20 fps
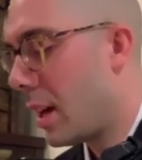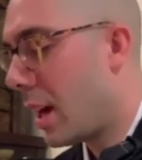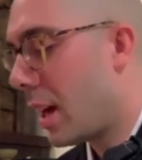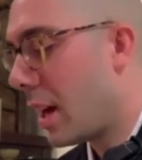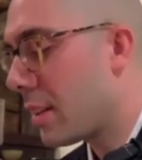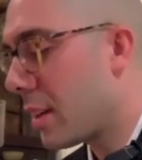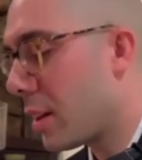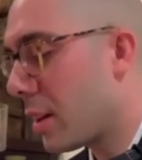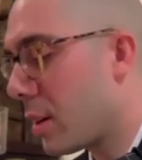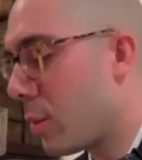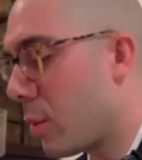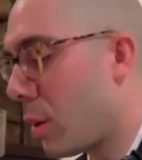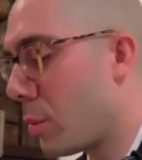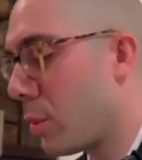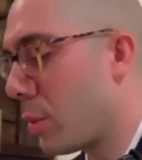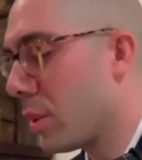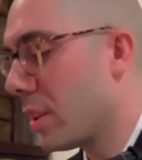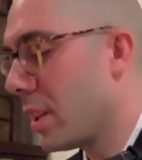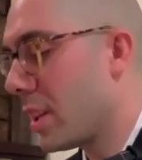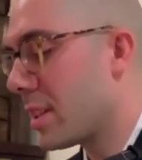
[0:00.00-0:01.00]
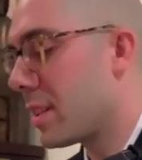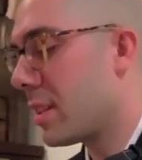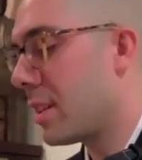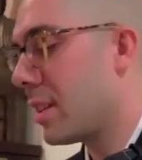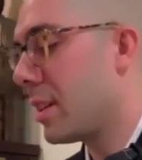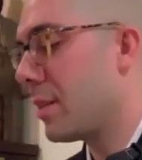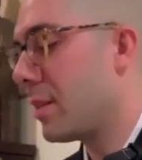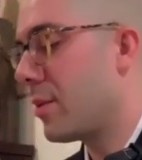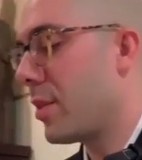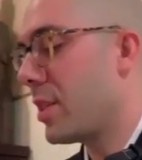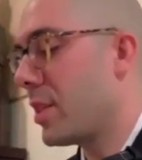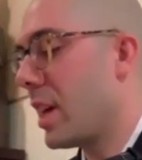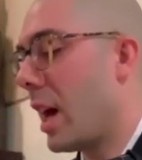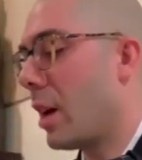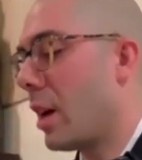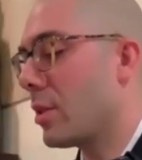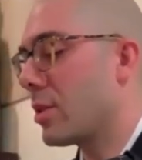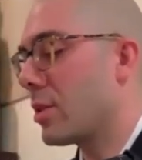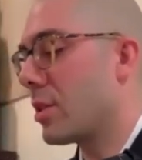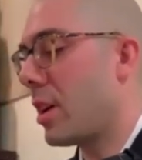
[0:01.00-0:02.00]
I think when we're listening for
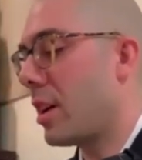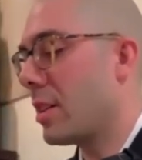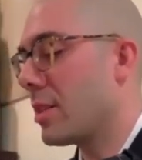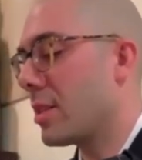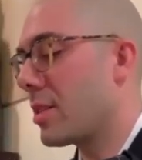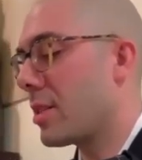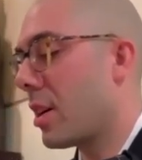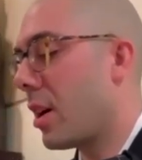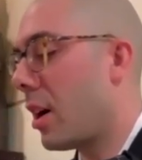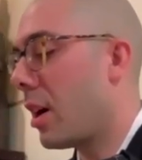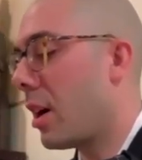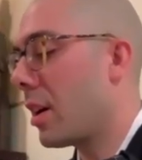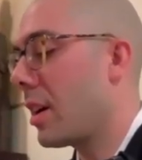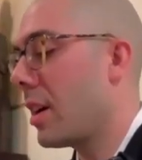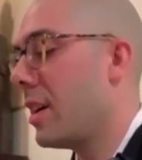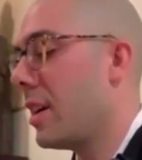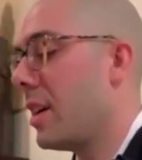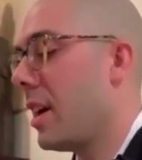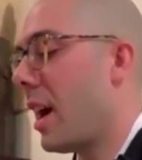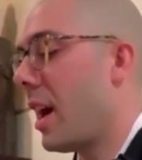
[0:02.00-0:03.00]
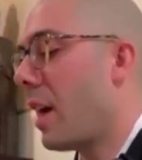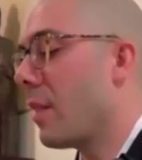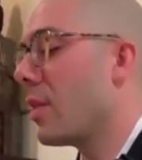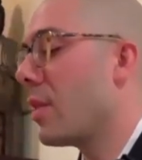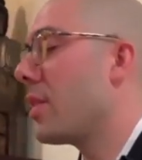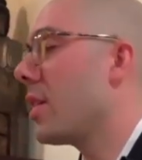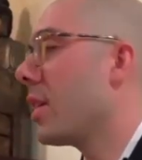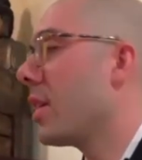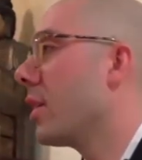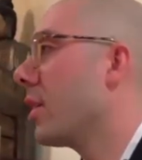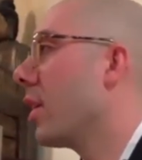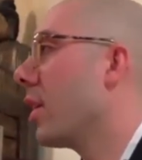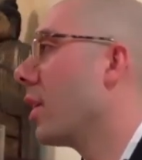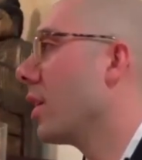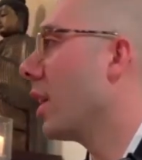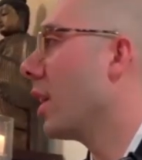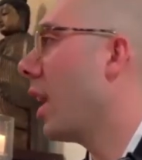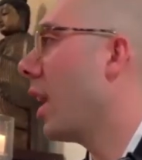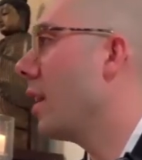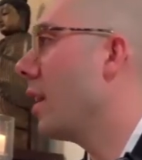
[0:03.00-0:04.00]
Yashan's talk, everything in
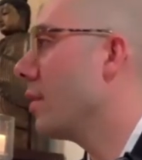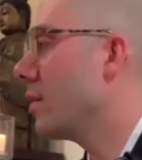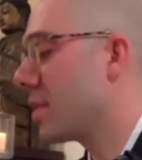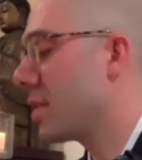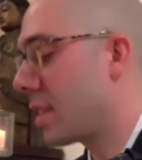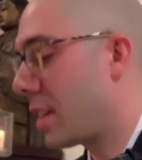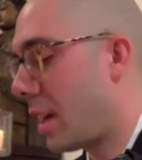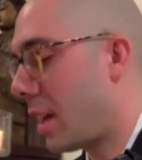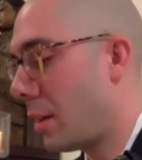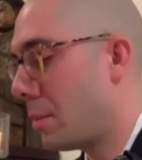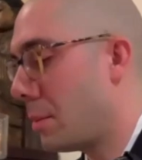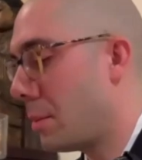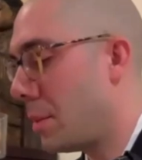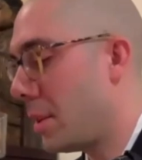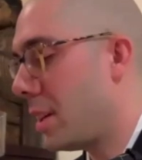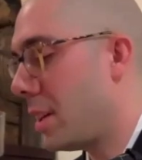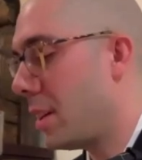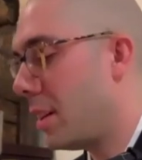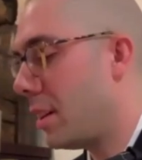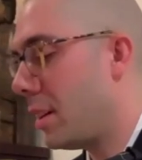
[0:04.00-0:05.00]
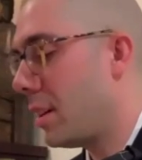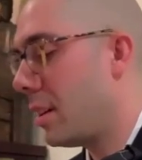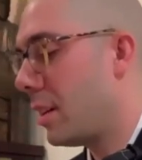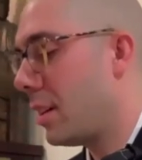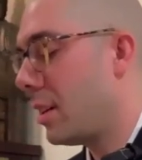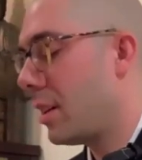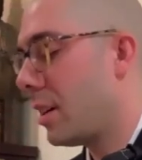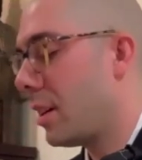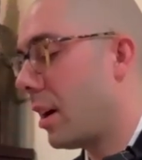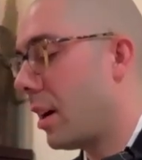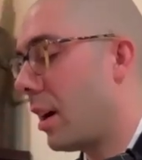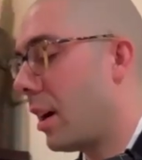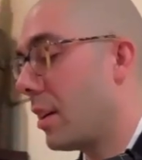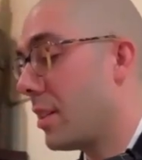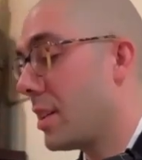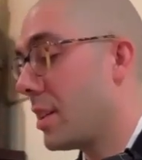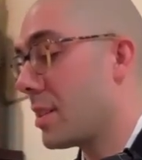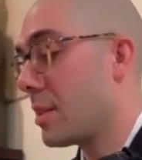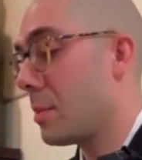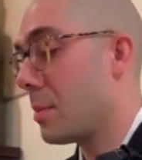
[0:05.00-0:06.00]
our lives can be
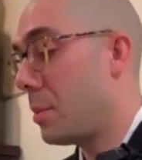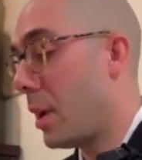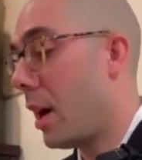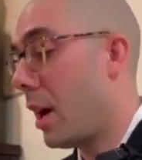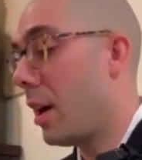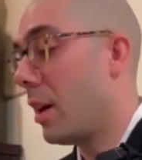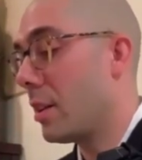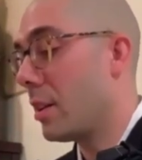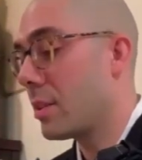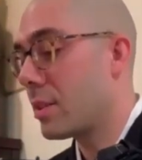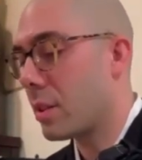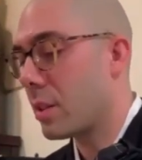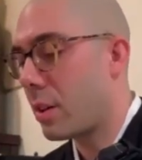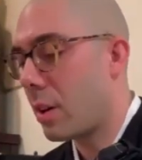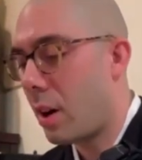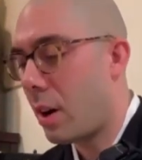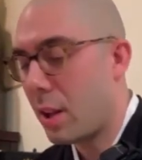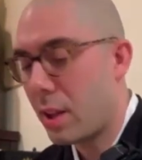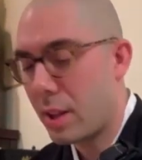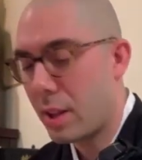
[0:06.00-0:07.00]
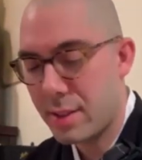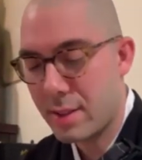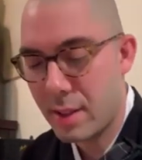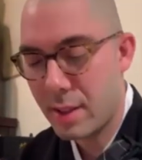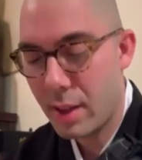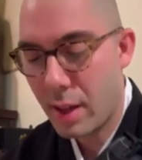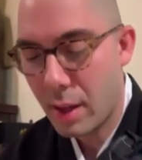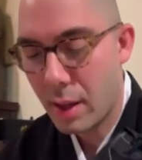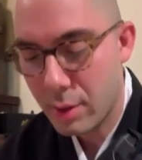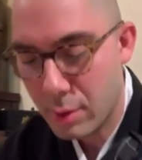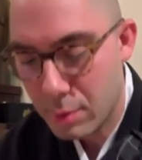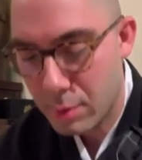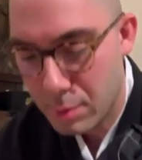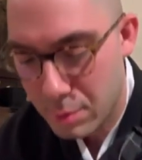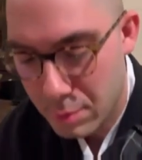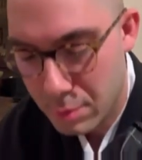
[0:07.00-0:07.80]
this bell to call us together.